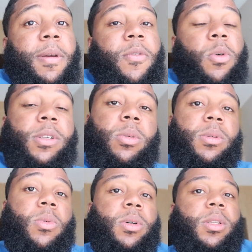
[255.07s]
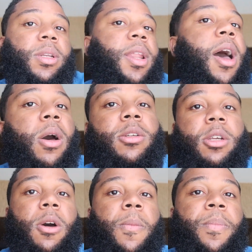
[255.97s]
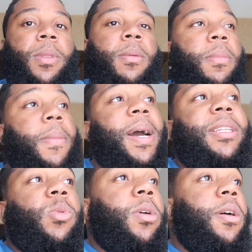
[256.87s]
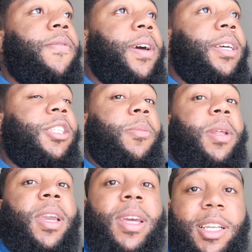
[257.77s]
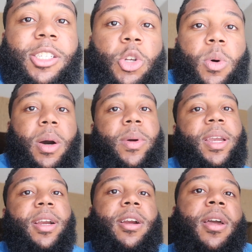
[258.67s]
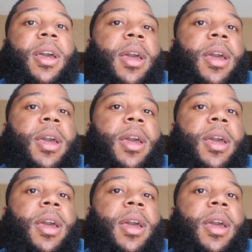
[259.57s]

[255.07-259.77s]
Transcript: Of course we was going to the dog show, but might as well find something to get into while we here.